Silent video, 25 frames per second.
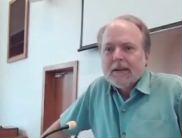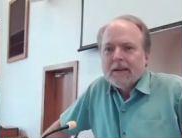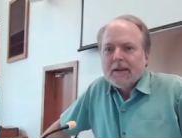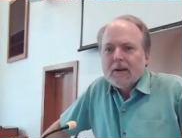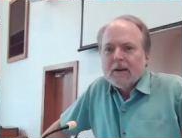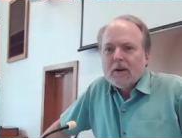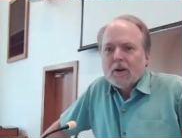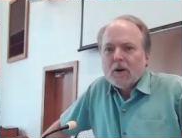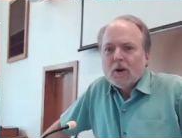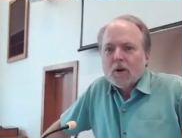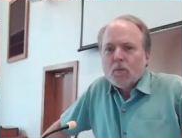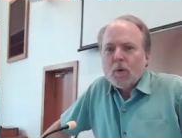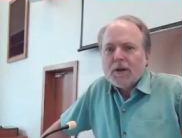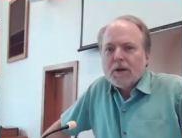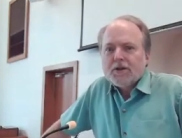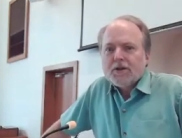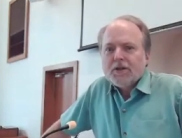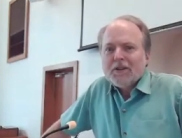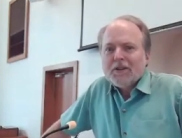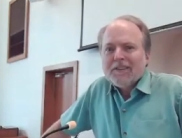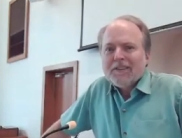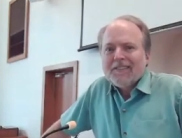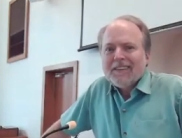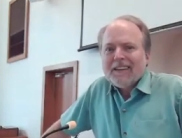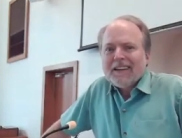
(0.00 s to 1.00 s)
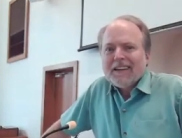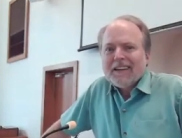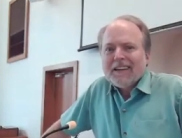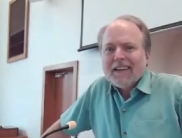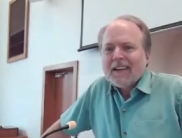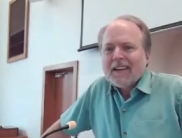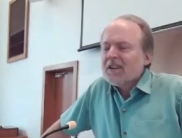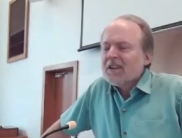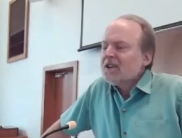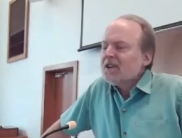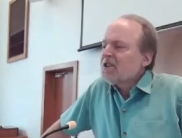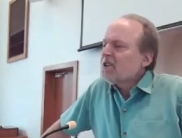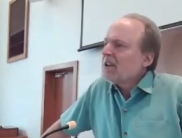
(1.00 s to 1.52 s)
Or was she
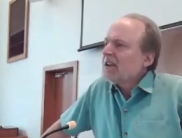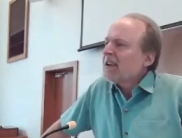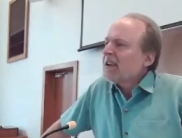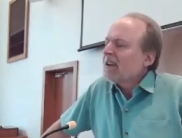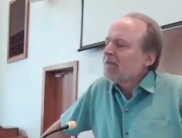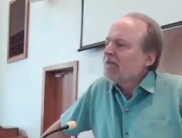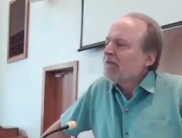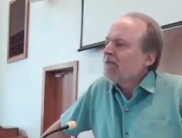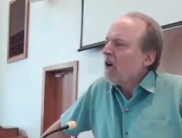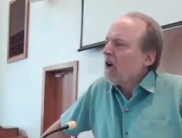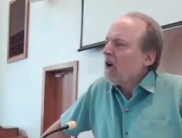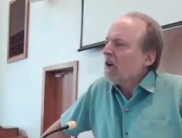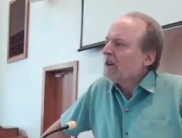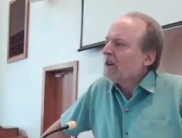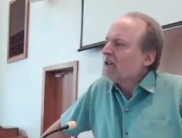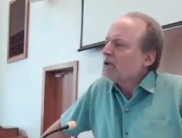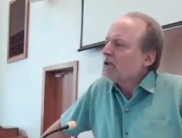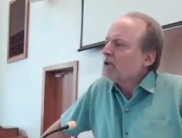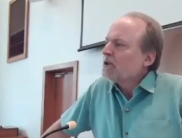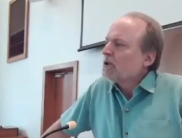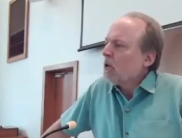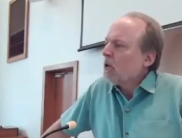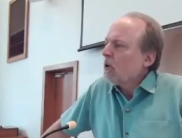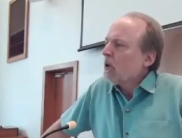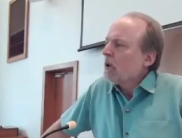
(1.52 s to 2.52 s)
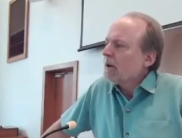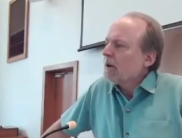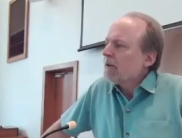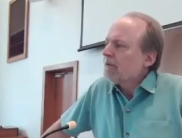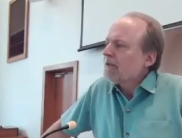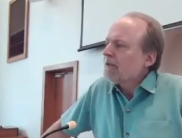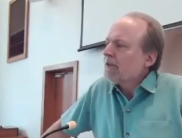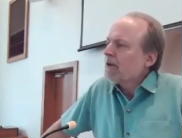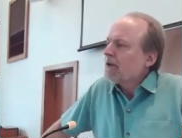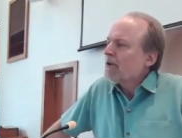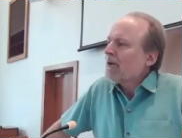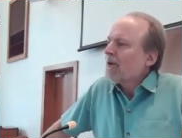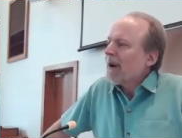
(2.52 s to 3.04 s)
thinking she had fallen short of
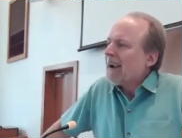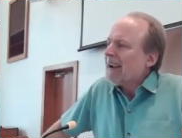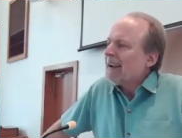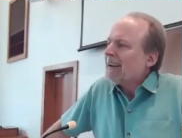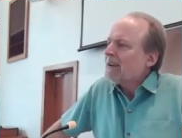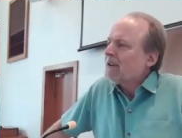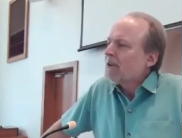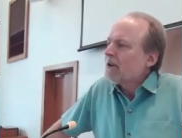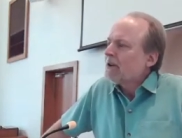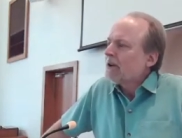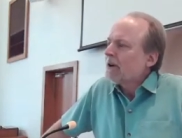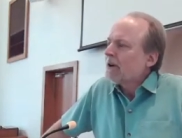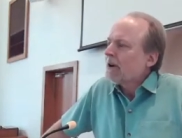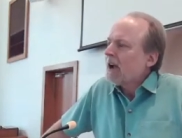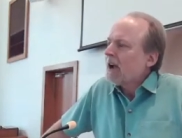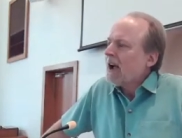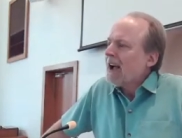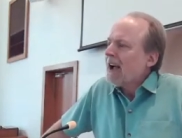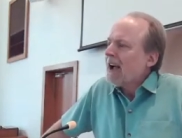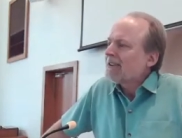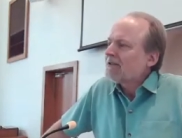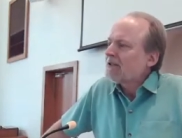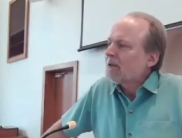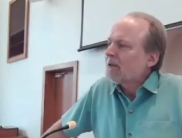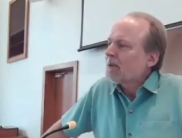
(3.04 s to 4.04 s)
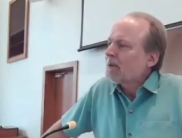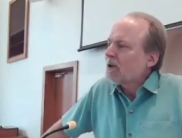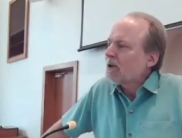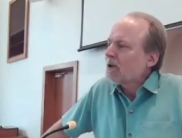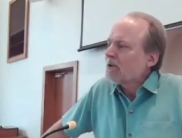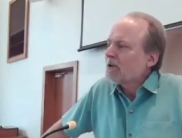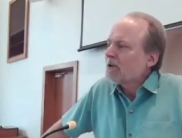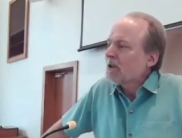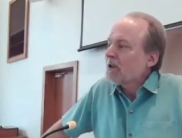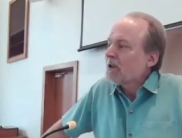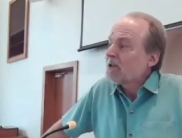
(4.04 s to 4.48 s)
the grander contributions